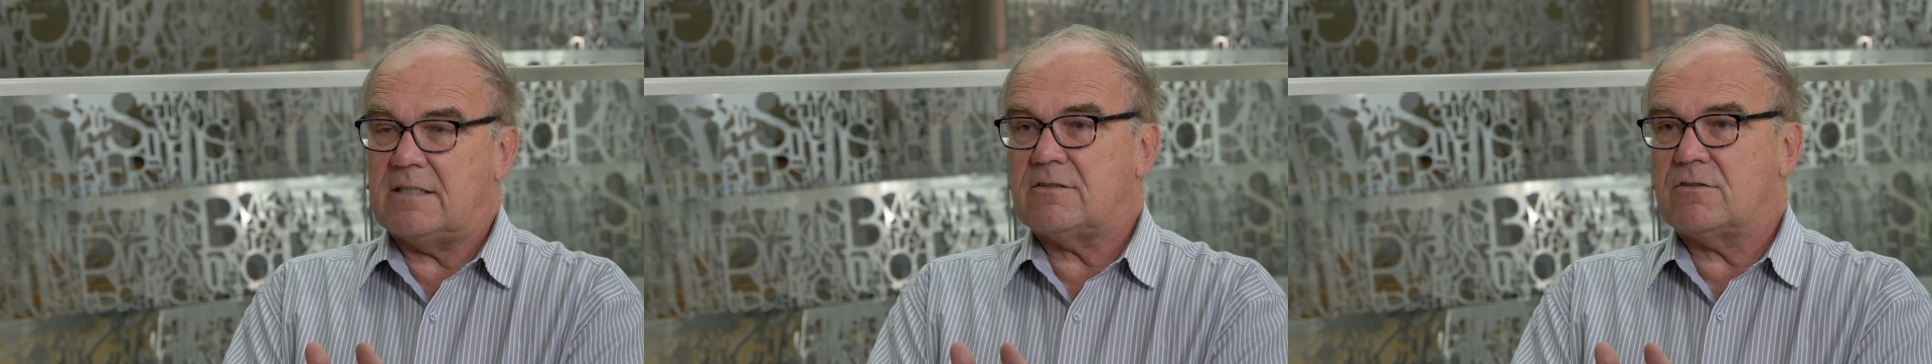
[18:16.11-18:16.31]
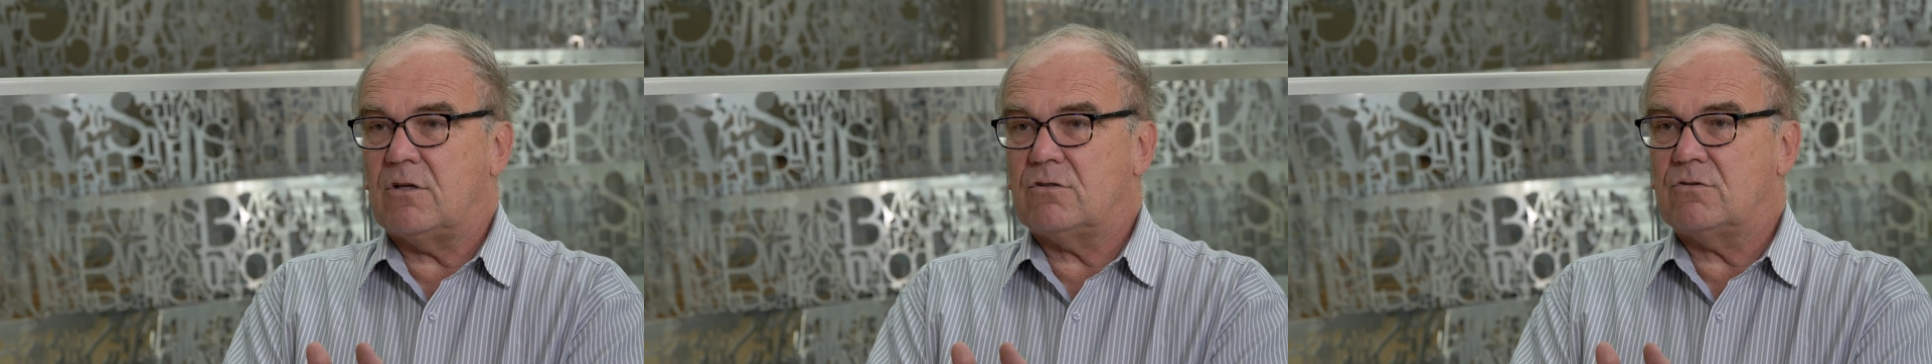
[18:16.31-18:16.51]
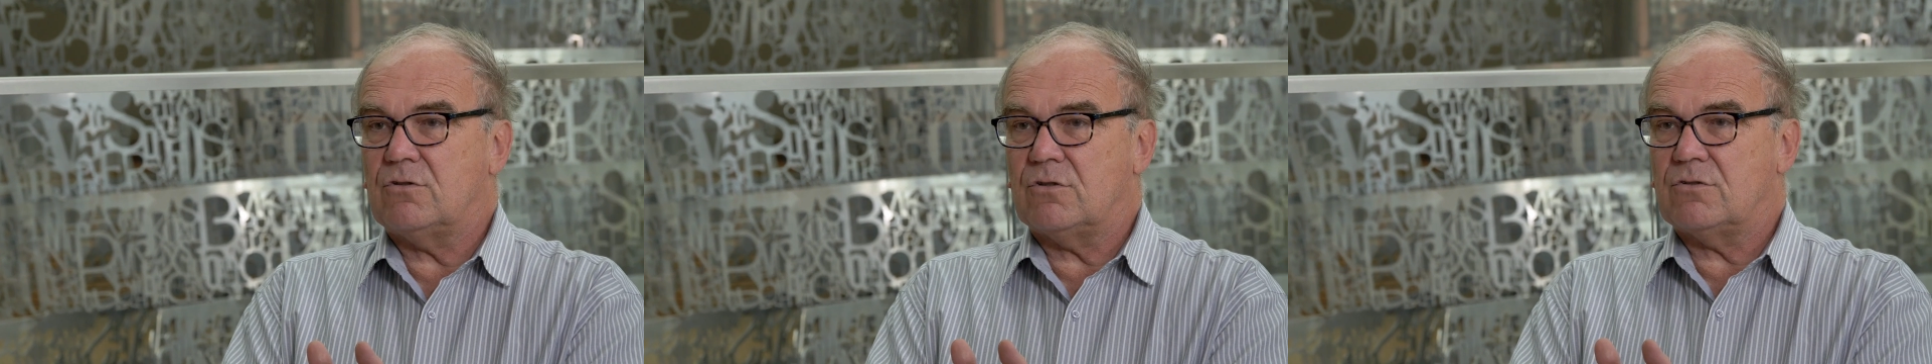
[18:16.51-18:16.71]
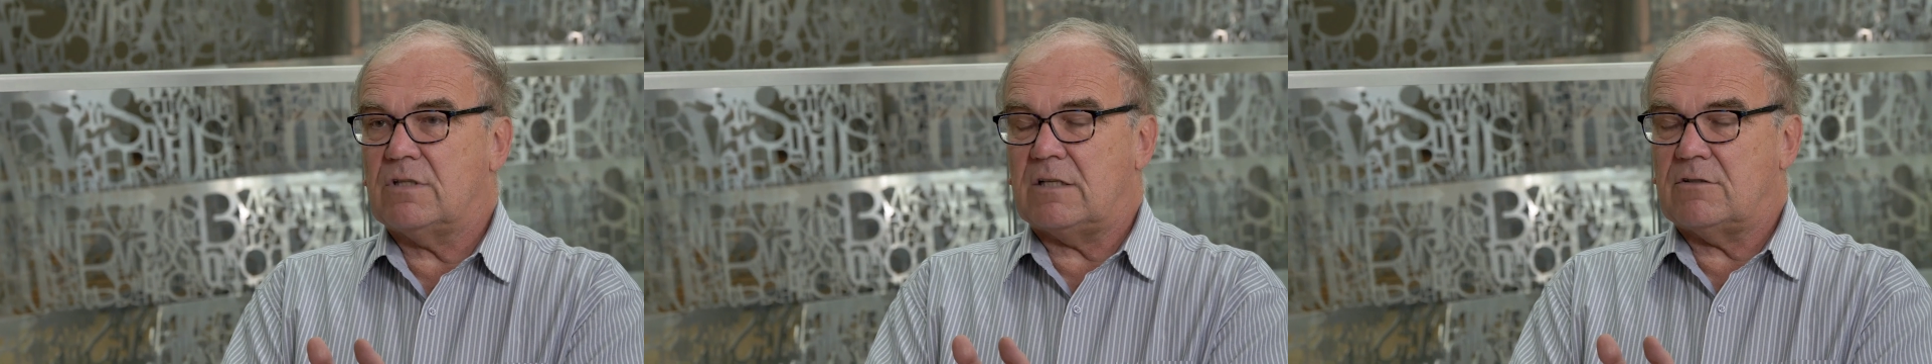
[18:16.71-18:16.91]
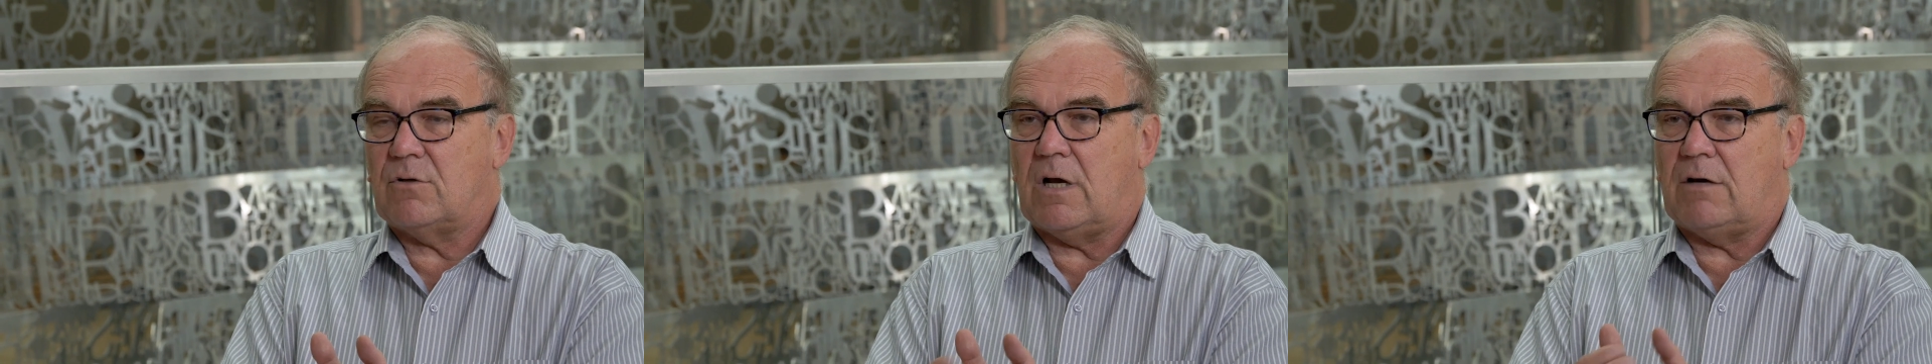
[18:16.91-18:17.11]
it's not just
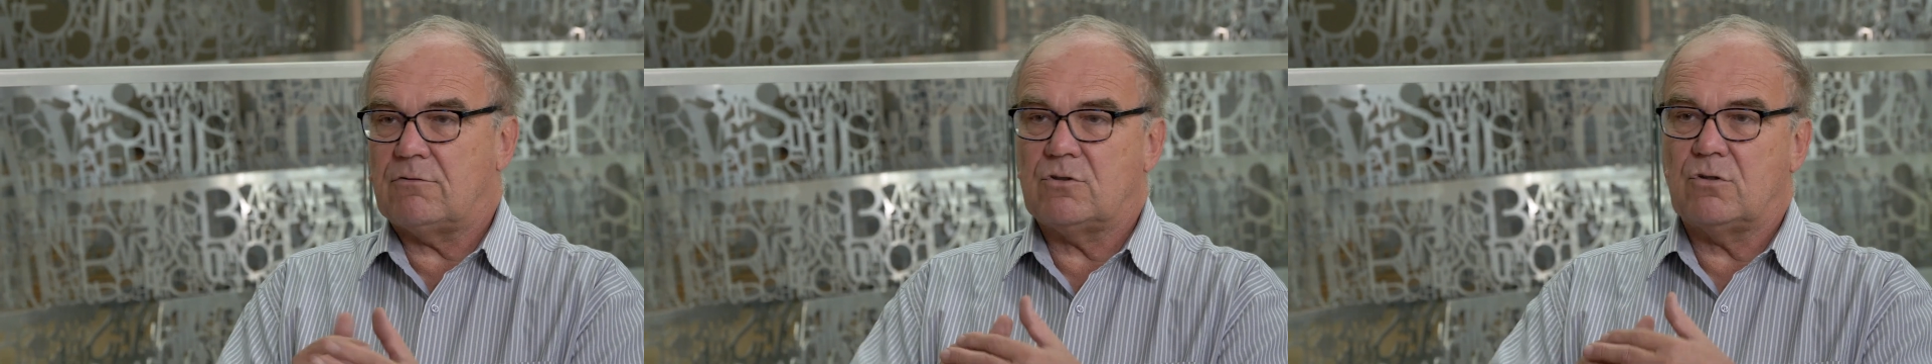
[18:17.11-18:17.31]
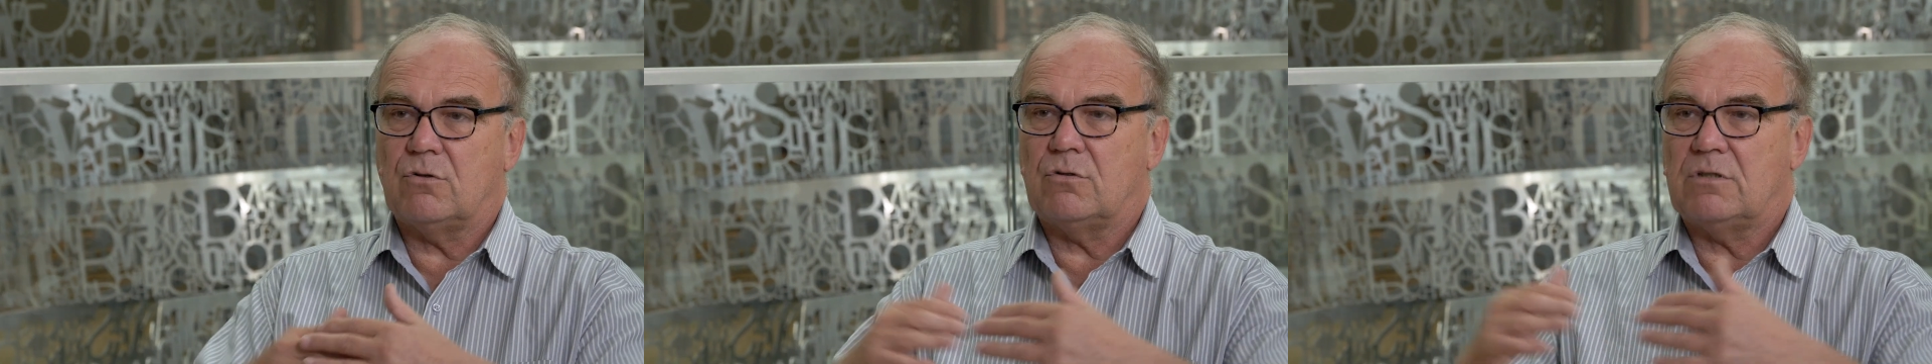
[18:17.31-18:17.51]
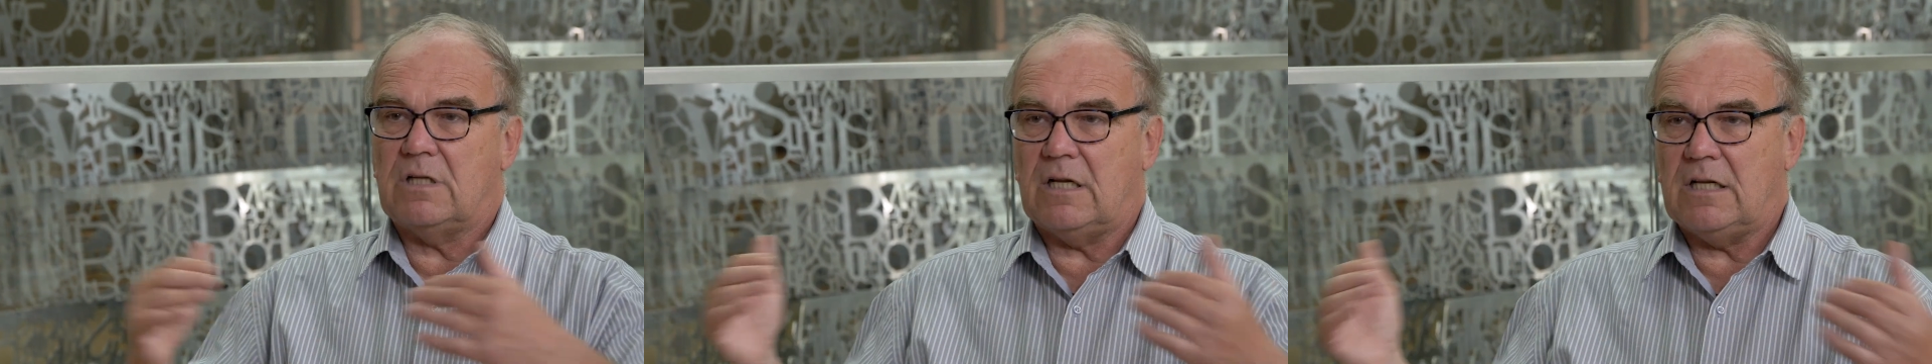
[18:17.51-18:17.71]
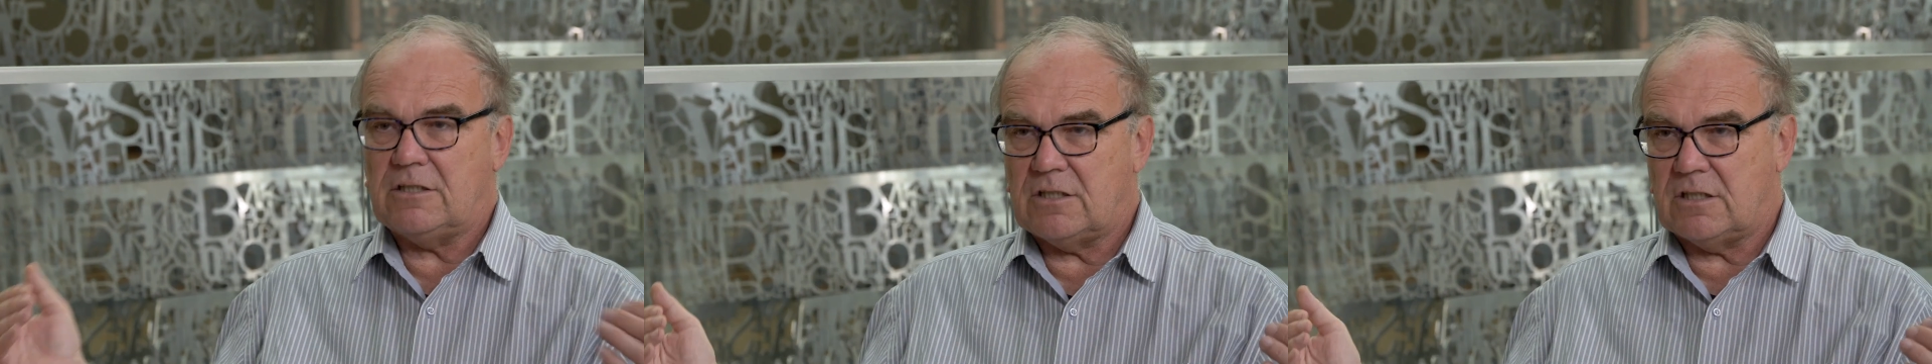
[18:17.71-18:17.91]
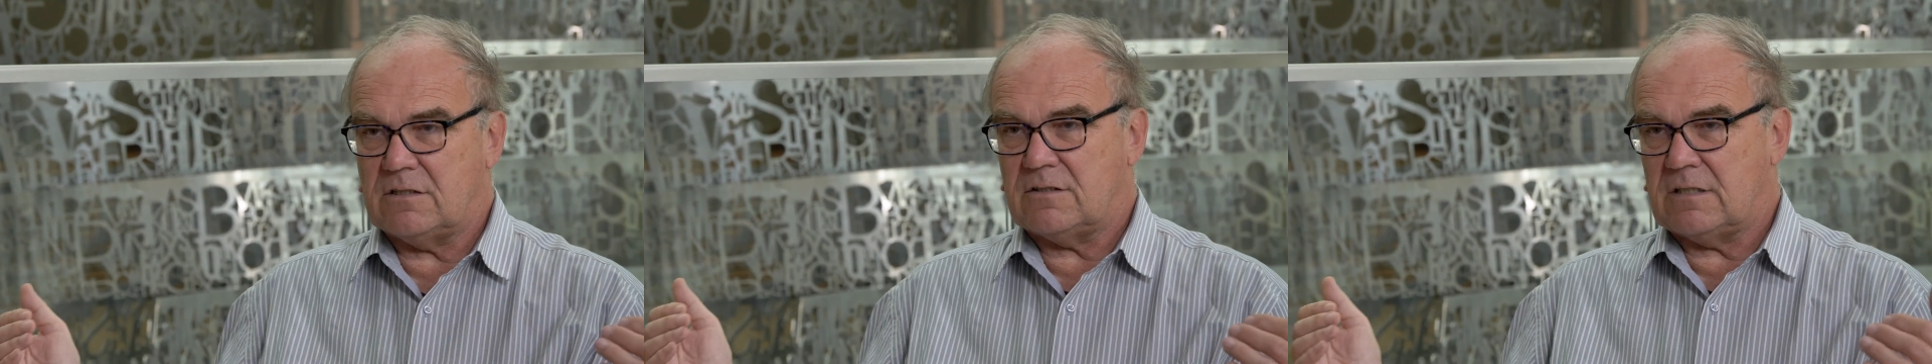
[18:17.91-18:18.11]
that you have due
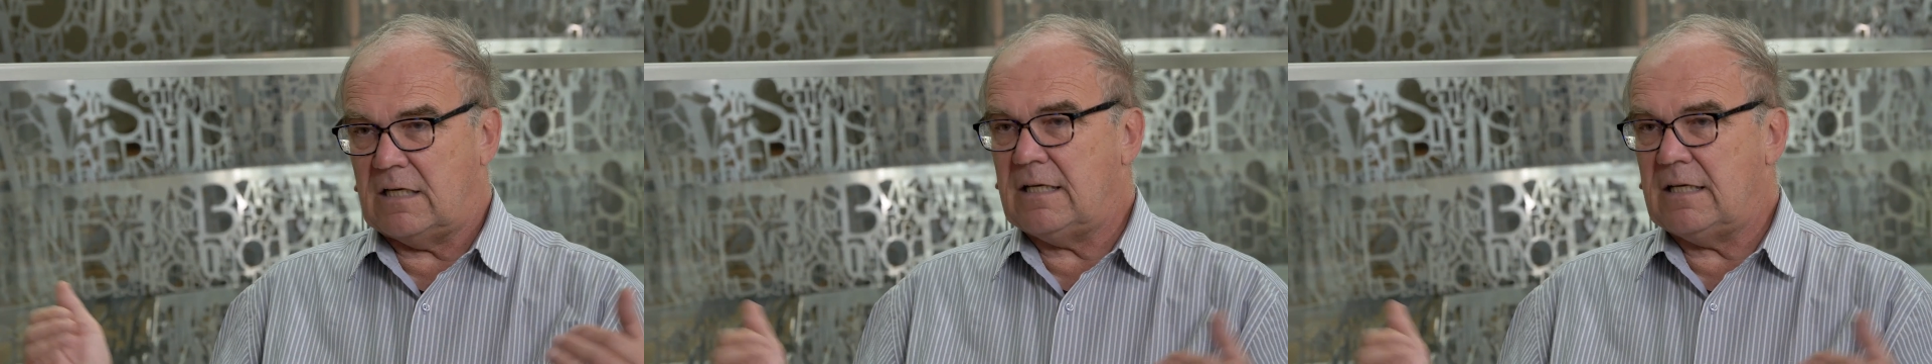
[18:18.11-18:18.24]
diligence,